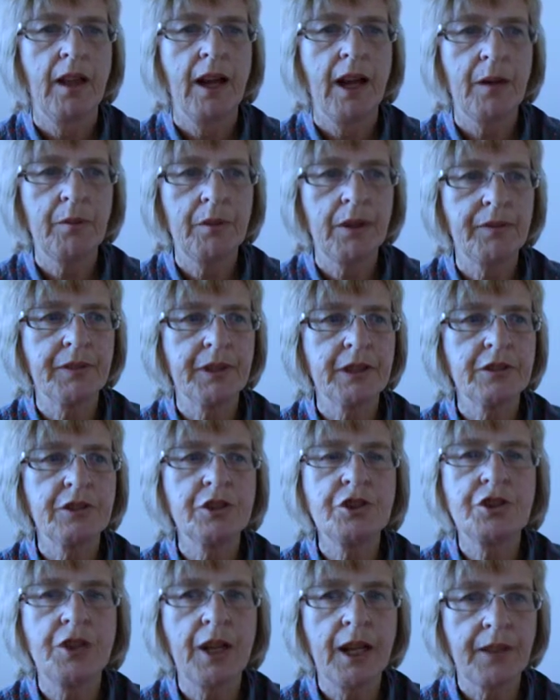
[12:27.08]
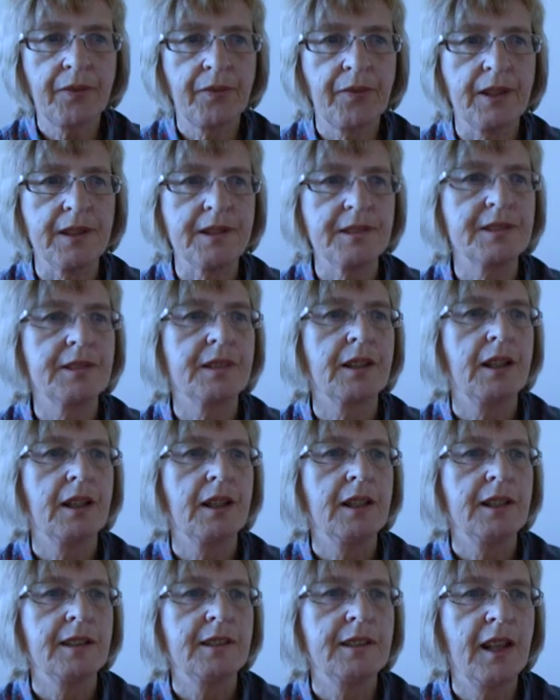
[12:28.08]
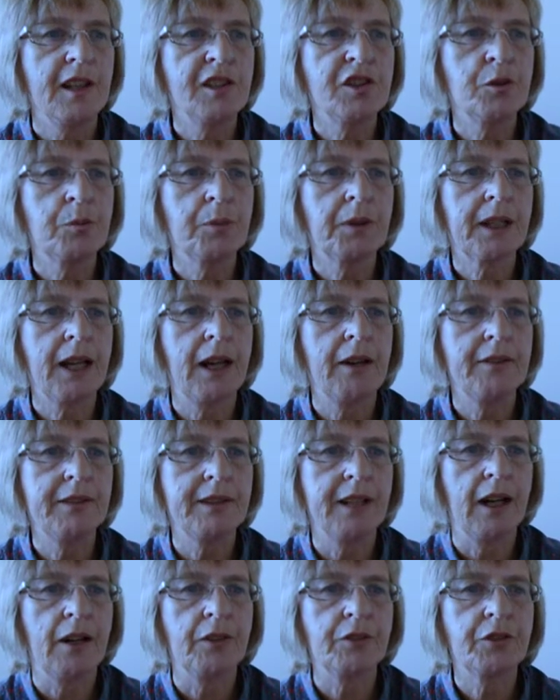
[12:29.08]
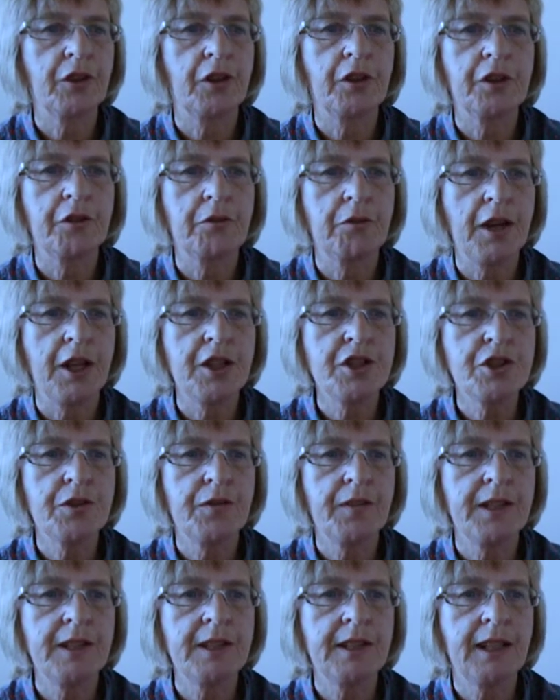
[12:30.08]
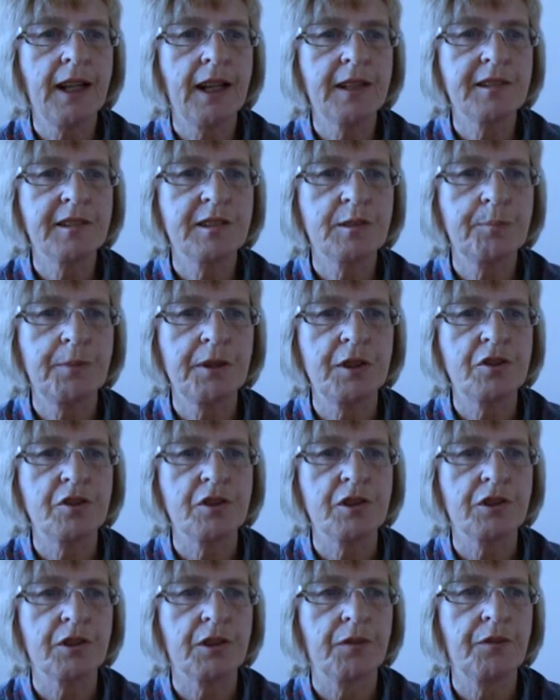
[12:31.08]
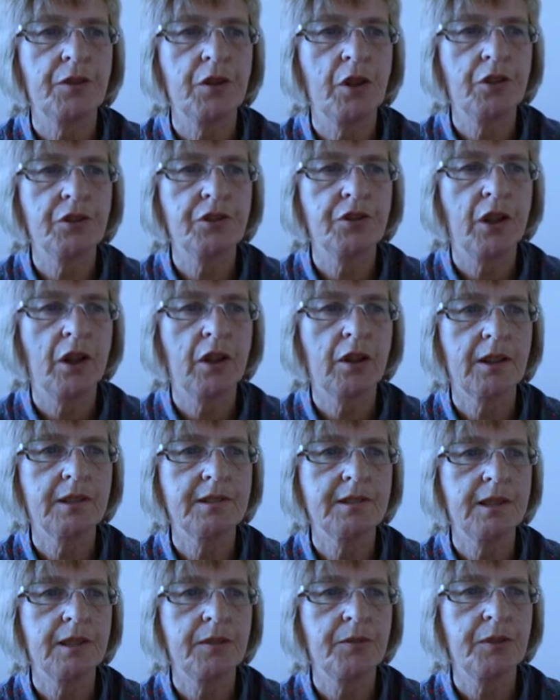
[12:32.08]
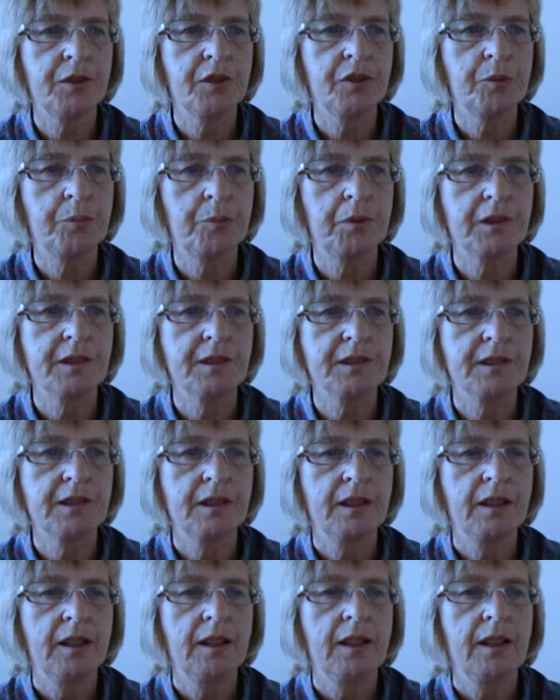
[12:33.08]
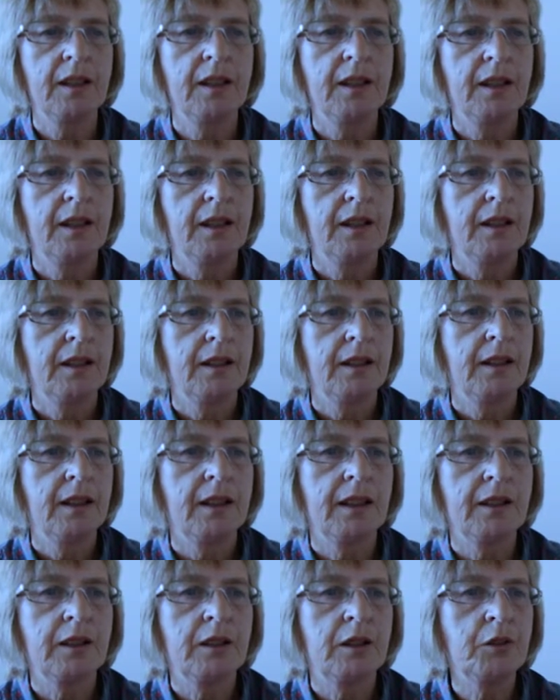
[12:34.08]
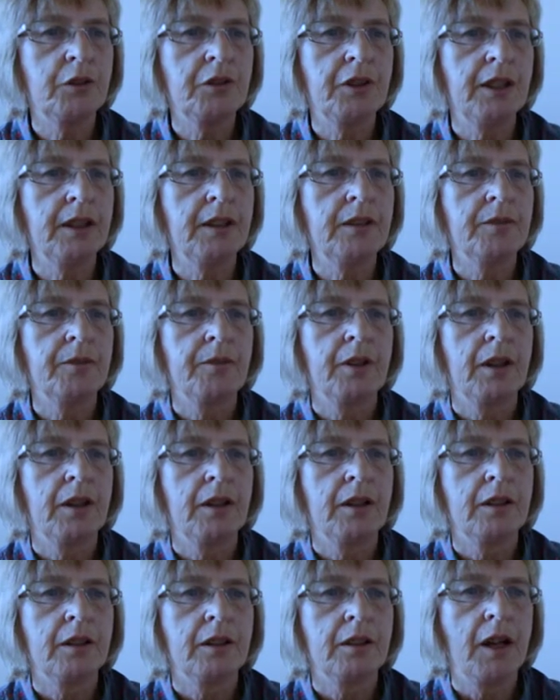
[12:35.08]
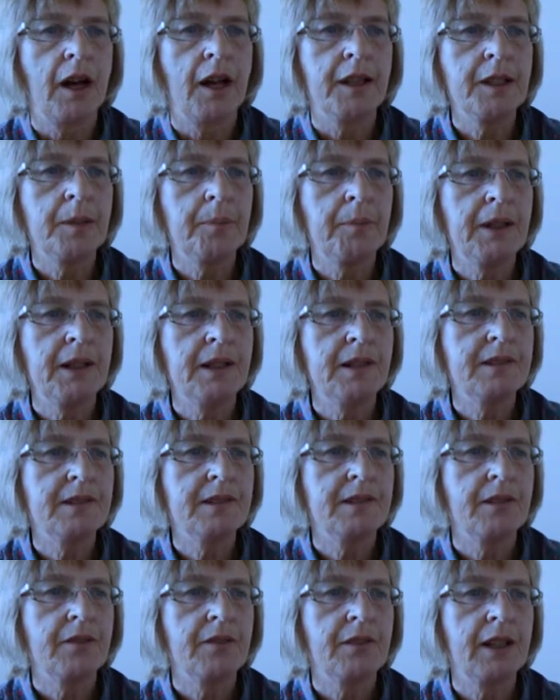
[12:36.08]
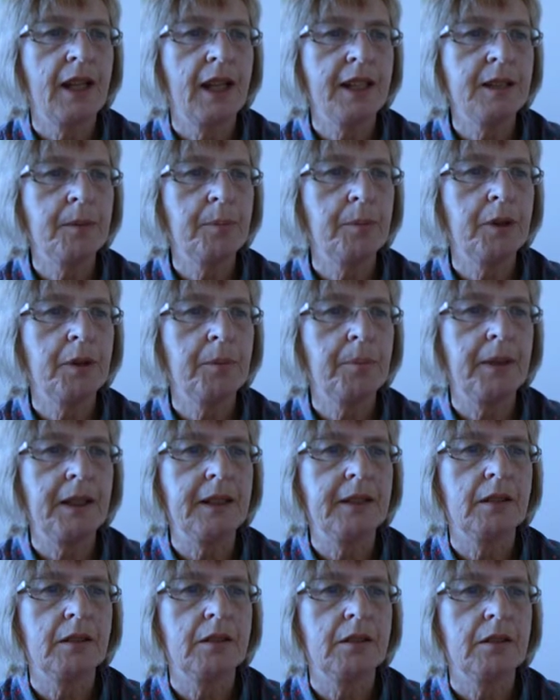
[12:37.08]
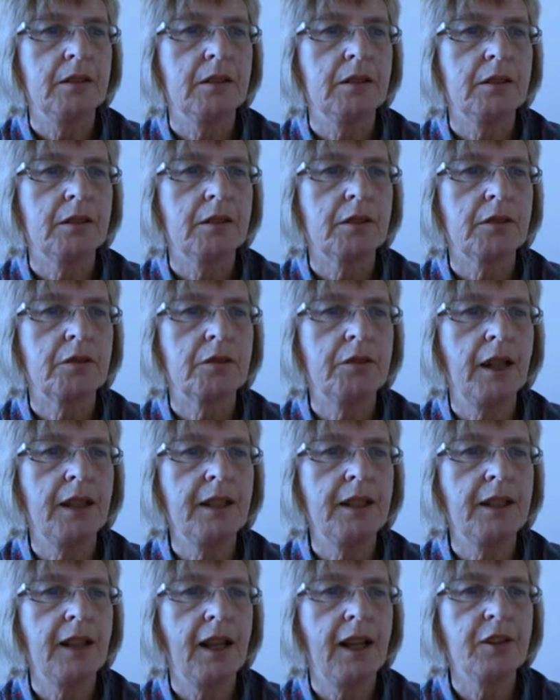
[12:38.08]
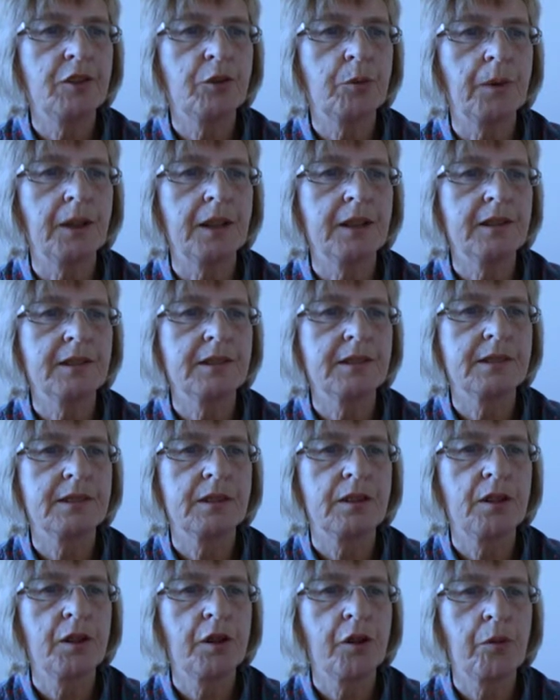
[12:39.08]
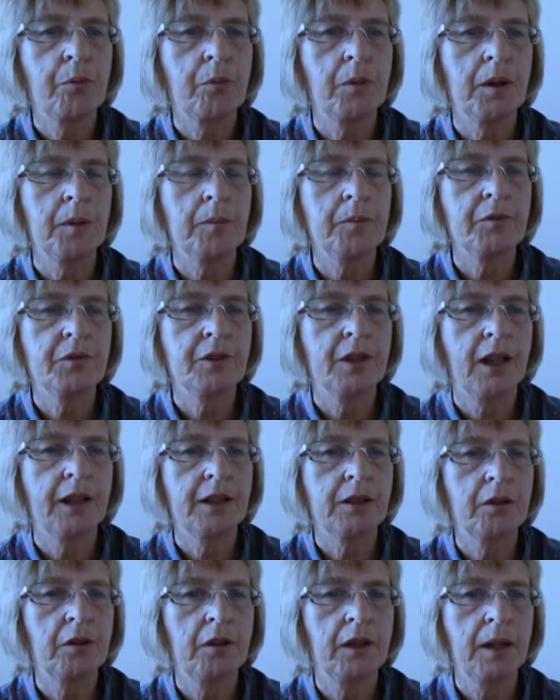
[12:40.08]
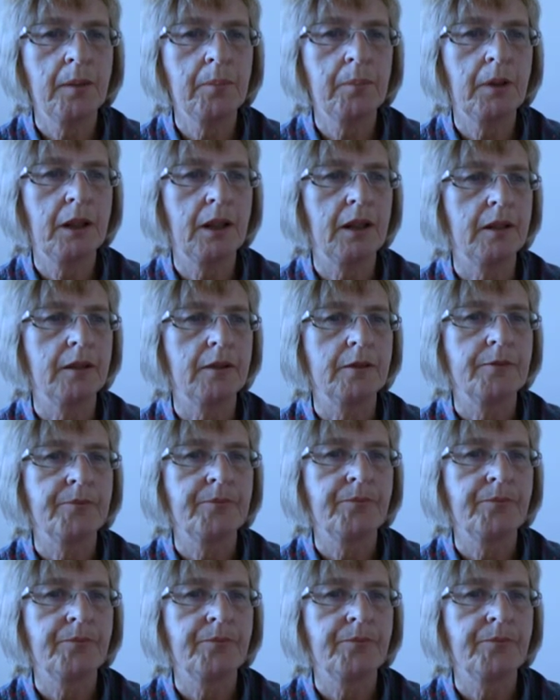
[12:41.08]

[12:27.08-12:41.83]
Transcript: However, to check this, tests were carried out on a range of indicator species of non-target invertebrates, including honeybees, the ladybird beetle, green lacewings, earthworms, and collembola.